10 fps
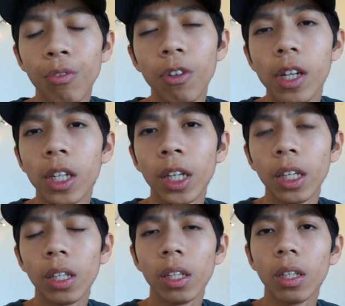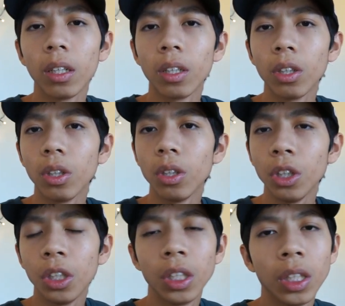vlogging,
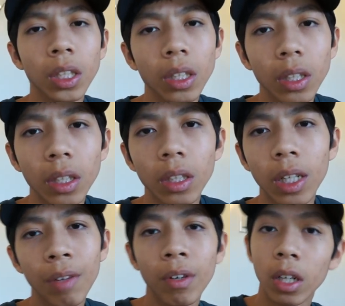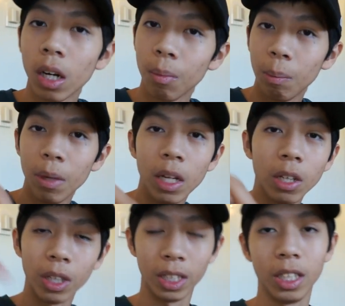just leave a comment below
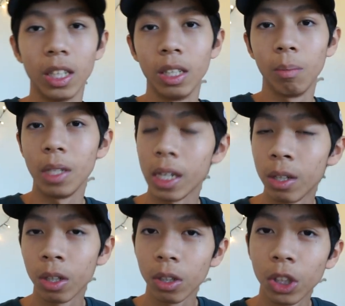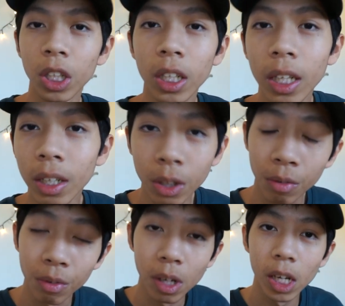and telling me I'll go check out your
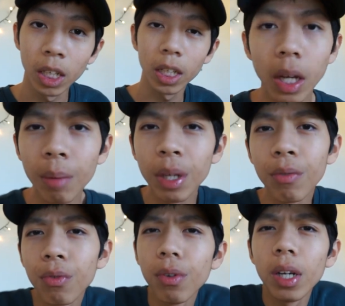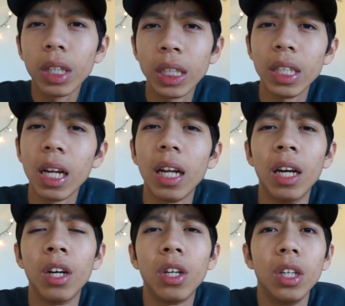vlog. I mean vlog is not that
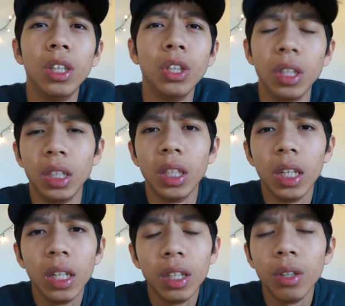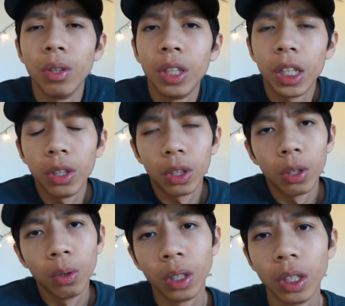hard, just you know, tell your
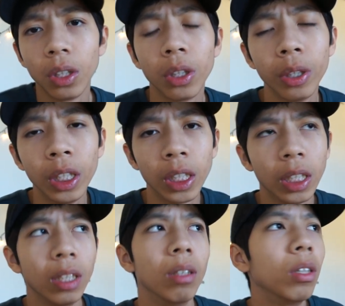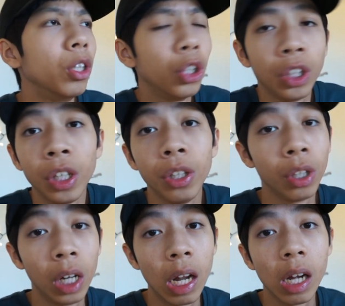own stories and share
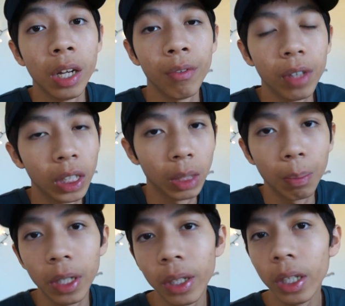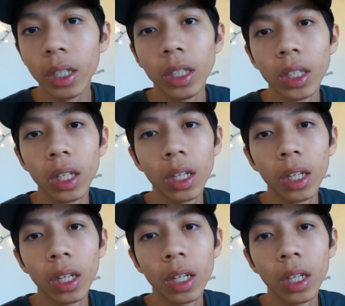your life experience